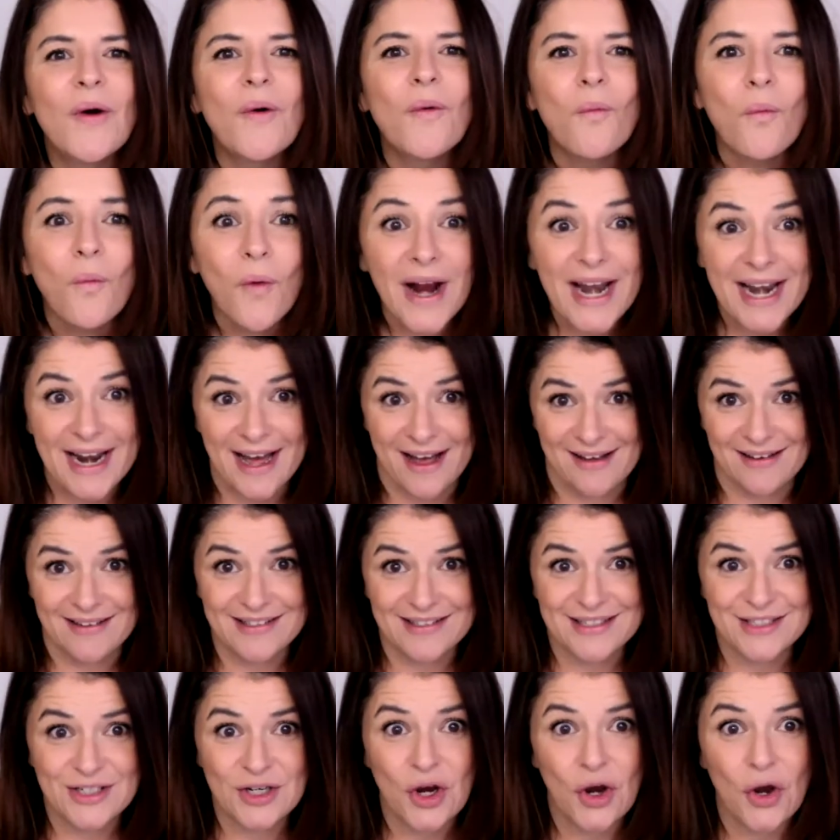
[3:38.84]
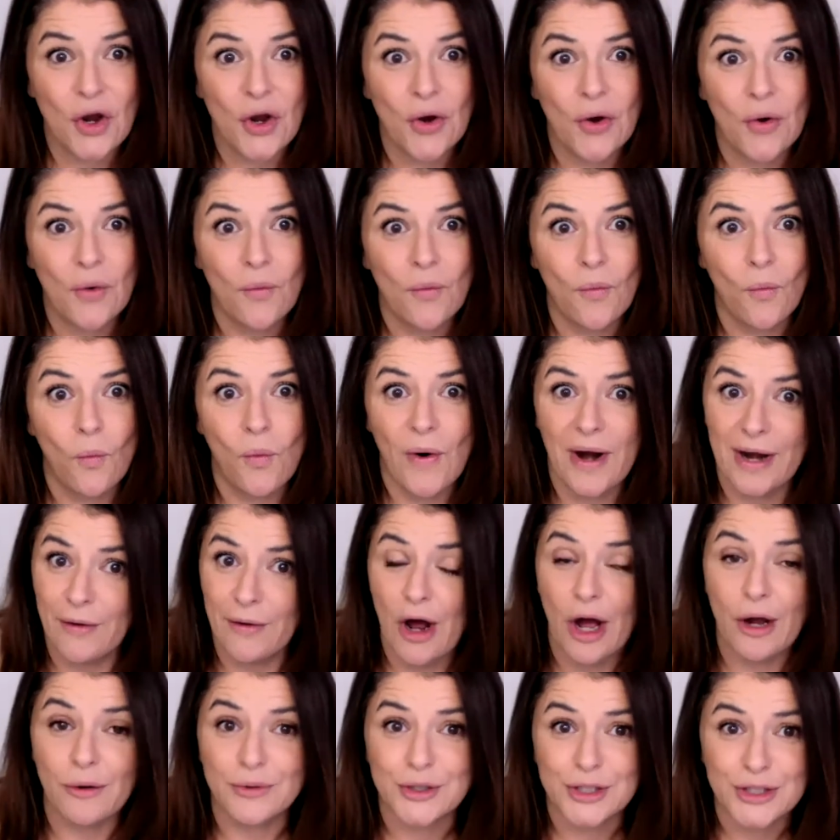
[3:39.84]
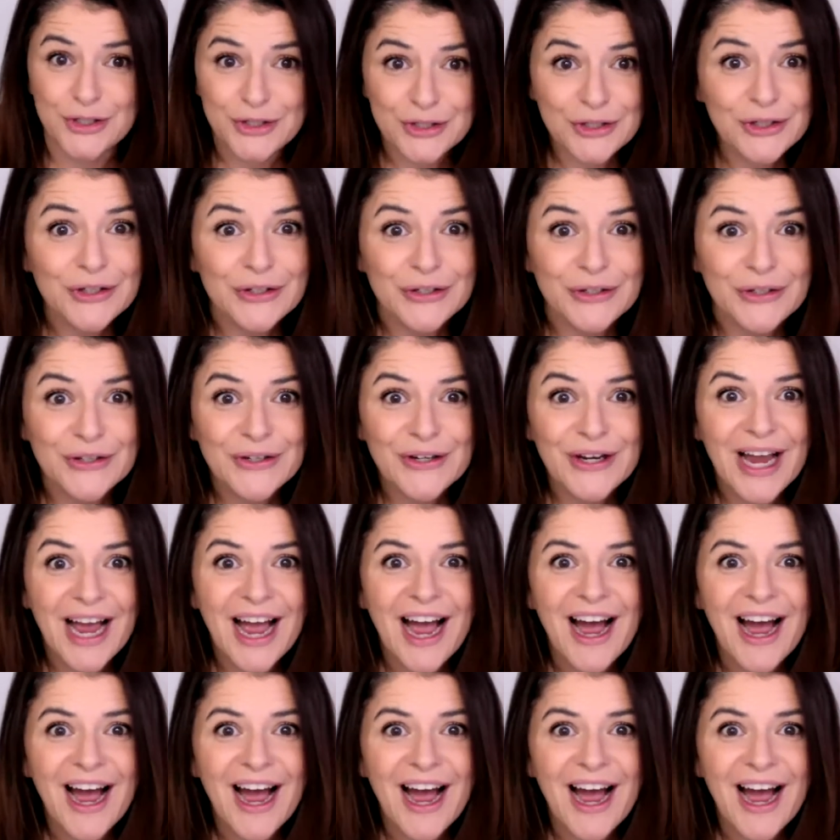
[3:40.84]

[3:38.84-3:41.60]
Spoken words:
When asked when I was due,